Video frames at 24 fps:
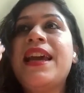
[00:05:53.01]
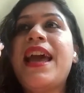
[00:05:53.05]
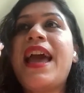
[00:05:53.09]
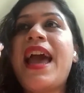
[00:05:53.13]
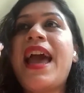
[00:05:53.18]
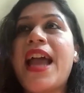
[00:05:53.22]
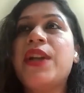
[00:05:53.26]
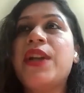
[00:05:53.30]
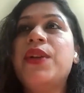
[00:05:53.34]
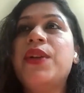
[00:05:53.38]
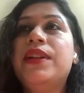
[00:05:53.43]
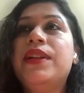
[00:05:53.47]

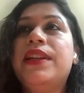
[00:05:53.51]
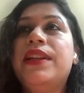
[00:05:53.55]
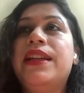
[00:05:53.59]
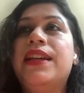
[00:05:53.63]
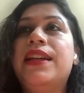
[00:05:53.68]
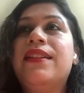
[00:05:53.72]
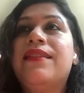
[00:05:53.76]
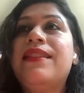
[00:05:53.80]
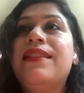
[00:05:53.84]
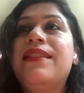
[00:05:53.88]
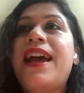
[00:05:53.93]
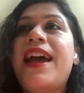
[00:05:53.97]

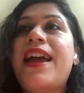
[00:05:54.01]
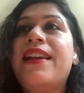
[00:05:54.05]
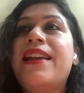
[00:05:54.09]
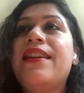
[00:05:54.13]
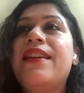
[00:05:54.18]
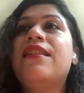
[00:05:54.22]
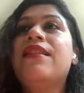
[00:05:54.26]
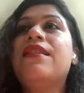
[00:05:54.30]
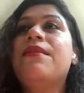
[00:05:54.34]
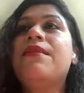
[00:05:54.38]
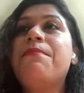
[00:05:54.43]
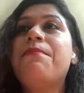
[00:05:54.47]
annually
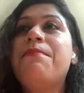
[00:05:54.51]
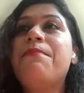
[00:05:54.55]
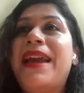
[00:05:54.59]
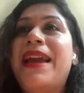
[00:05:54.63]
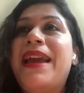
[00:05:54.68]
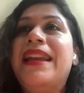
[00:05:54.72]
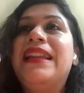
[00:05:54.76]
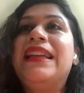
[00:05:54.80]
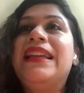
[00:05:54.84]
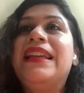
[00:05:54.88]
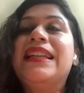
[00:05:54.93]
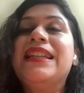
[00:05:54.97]
than
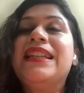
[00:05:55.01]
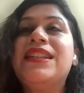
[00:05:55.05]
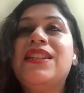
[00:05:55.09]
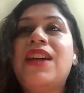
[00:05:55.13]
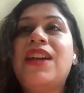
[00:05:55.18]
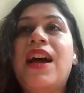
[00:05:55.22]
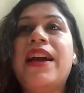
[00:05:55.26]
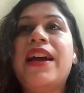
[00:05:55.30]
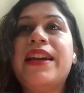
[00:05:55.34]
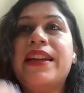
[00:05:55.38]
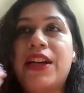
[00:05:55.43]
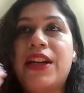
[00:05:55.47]
many
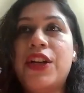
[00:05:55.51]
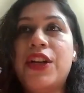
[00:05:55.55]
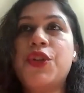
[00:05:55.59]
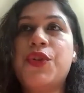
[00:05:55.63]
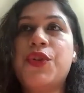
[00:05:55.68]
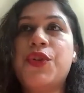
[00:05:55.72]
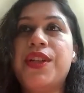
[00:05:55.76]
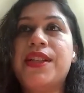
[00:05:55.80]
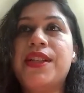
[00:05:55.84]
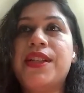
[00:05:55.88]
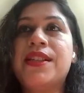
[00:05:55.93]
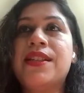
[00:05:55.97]
entire
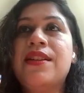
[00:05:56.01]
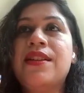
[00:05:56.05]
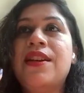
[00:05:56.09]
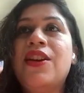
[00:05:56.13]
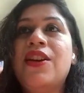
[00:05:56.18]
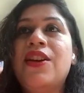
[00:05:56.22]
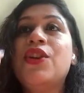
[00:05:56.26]
countries.